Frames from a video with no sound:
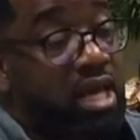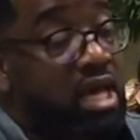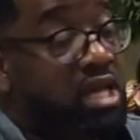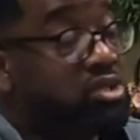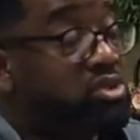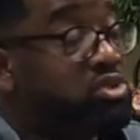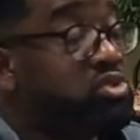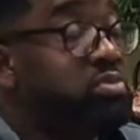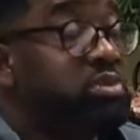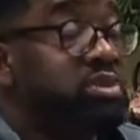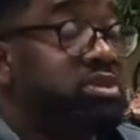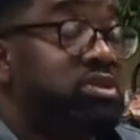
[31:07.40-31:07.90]

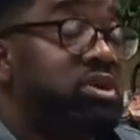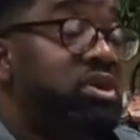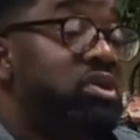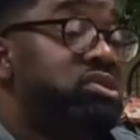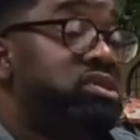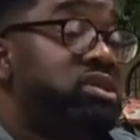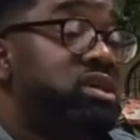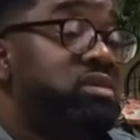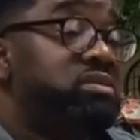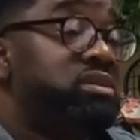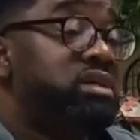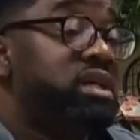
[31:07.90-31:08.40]
And truth be
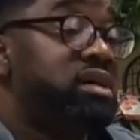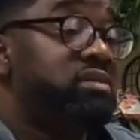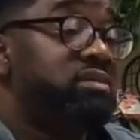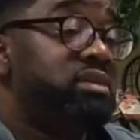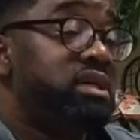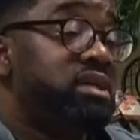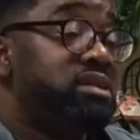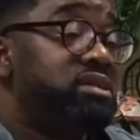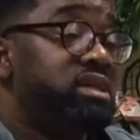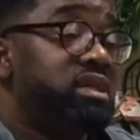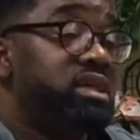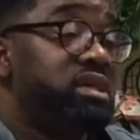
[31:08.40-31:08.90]
told, sometimes
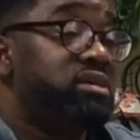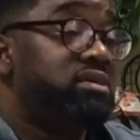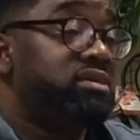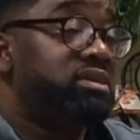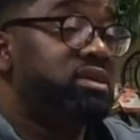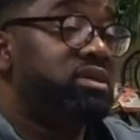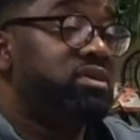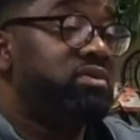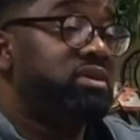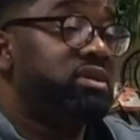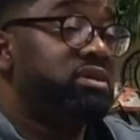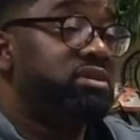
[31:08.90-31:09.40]
that's a
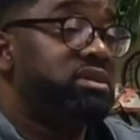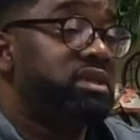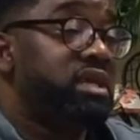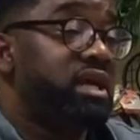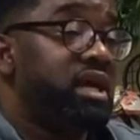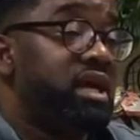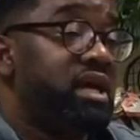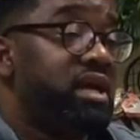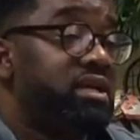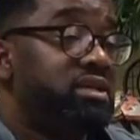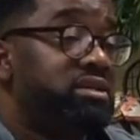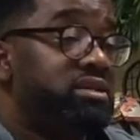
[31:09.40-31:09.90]
healthy question to
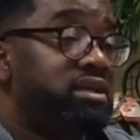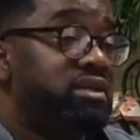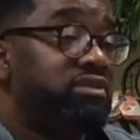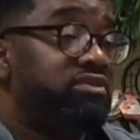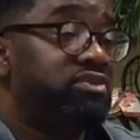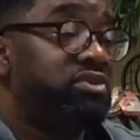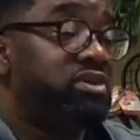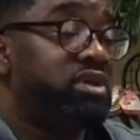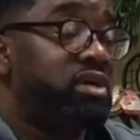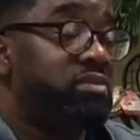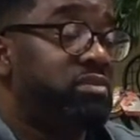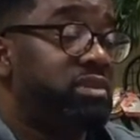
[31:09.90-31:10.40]
ask
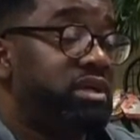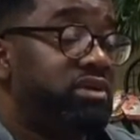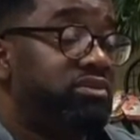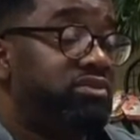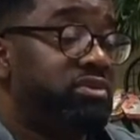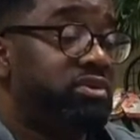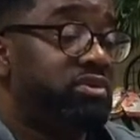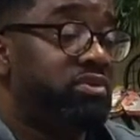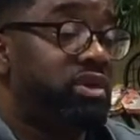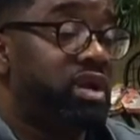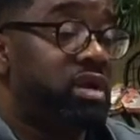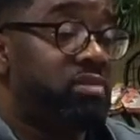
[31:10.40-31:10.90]
if you come at it
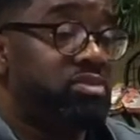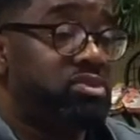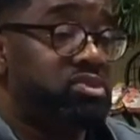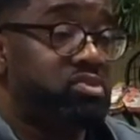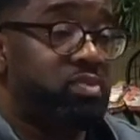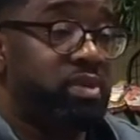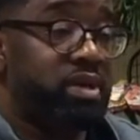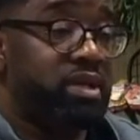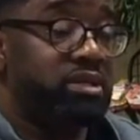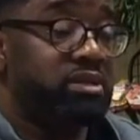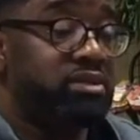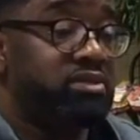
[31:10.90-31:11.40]
from the right
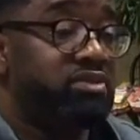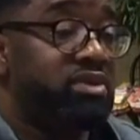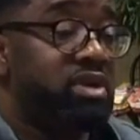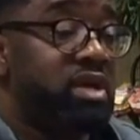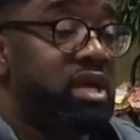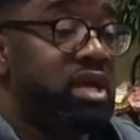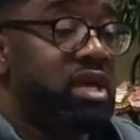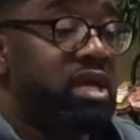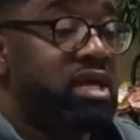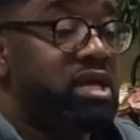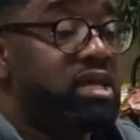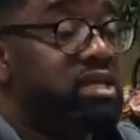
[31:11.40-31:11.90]
perspective.
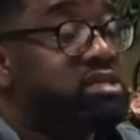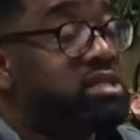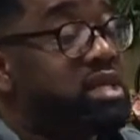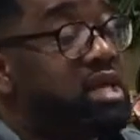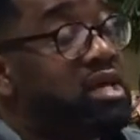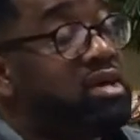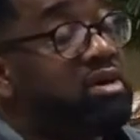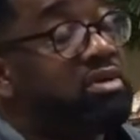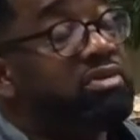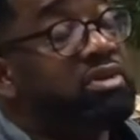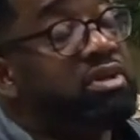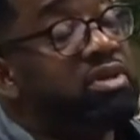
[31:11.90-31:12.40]
It's a
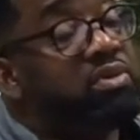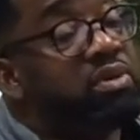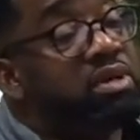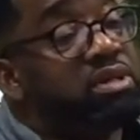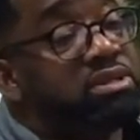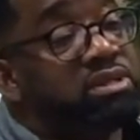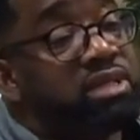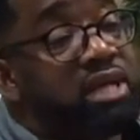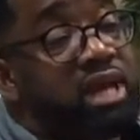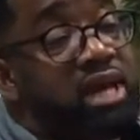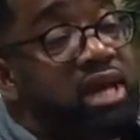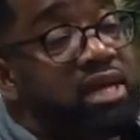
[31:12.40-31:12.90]
healthy
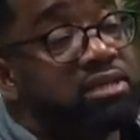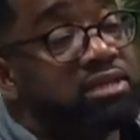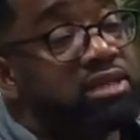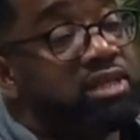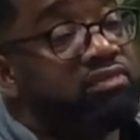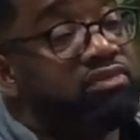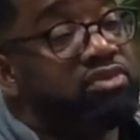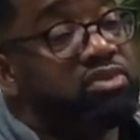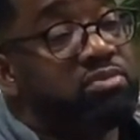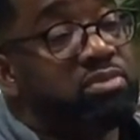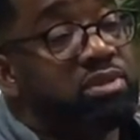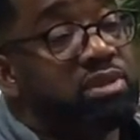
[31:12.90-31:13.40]
question to ask
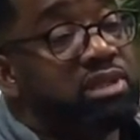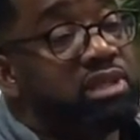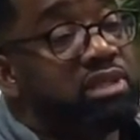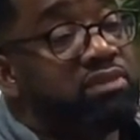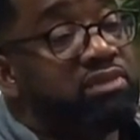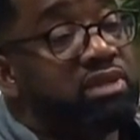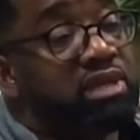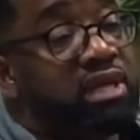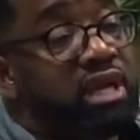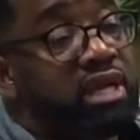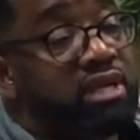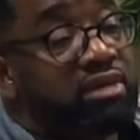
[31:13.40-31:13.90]
if you
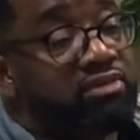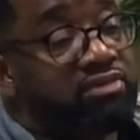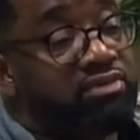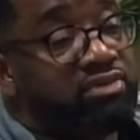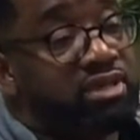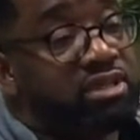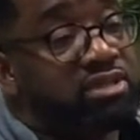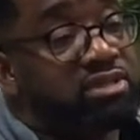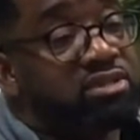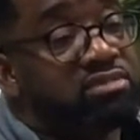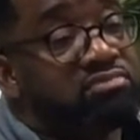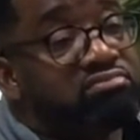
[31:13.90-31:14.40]
believe that I can
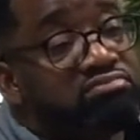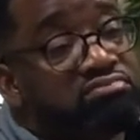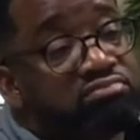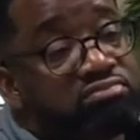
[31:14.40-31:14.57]
fix it.